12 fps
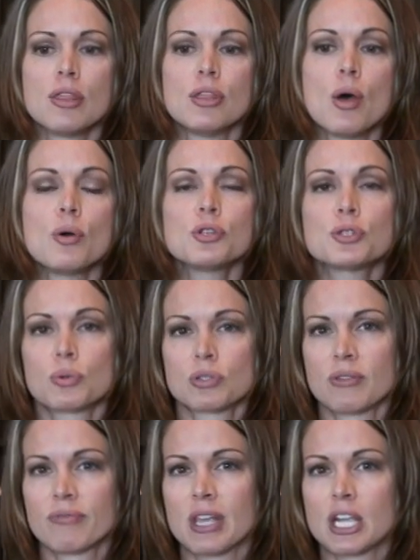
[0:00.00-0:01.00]
Those
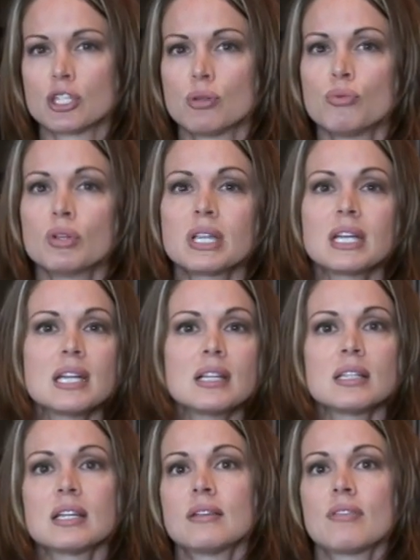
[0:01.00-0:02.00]
sorts of things you really need
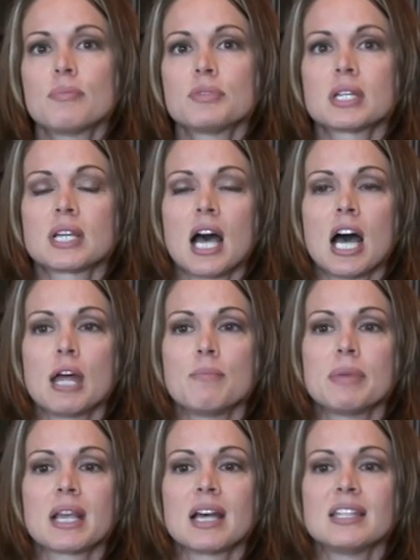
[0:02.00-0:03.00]
to leave up to God,
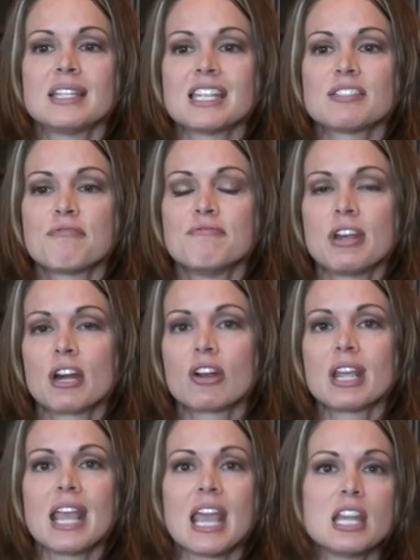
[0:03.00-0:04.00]
because that's a
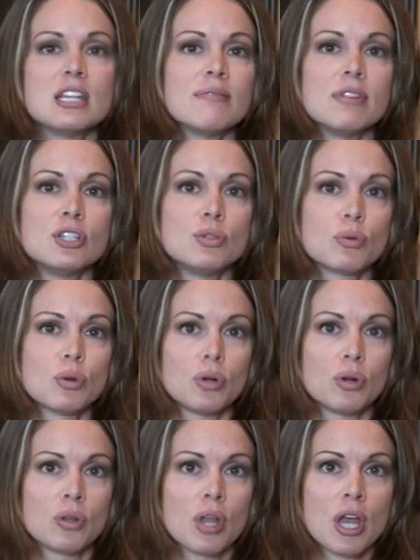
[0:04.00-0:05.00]
very
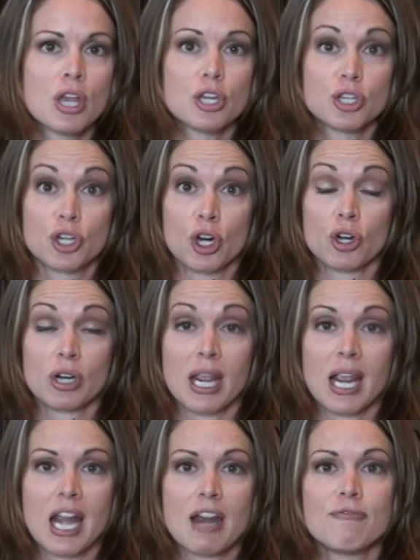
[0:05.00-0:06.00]
individual
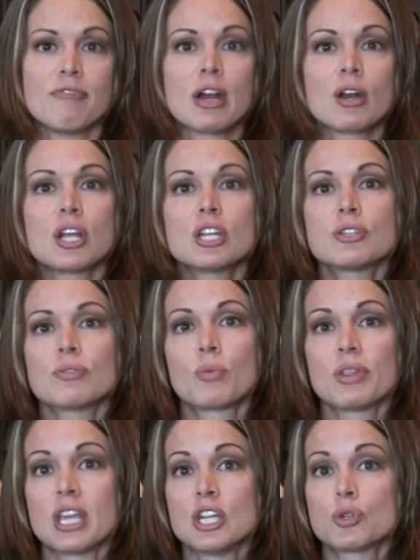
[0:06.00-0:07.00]
journey and it varies
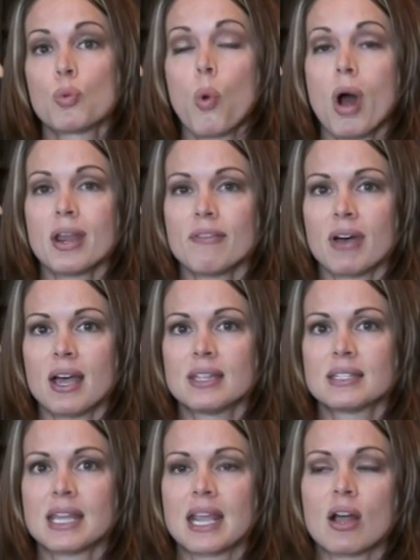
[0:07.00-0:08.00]
with each one of
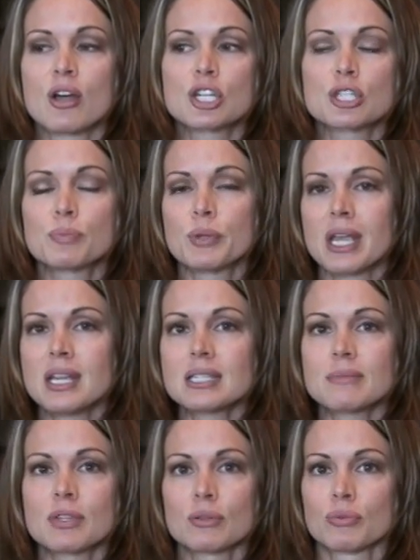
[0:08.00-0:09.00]
us. And I'll explain
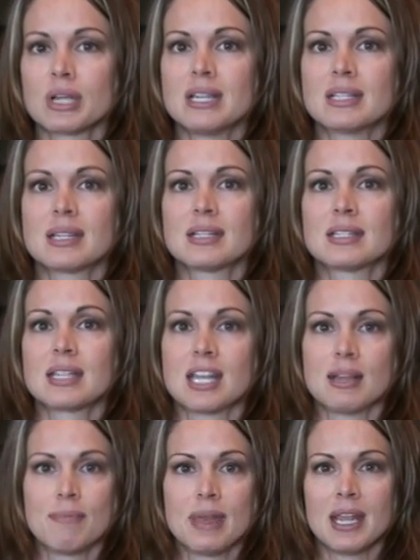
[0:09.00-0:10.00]
some of the reasons
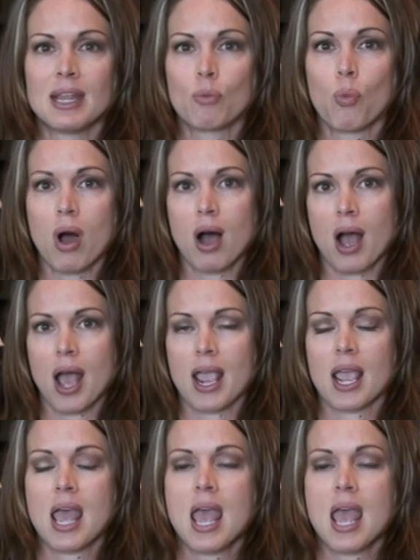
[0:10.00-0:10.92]
in a minute why.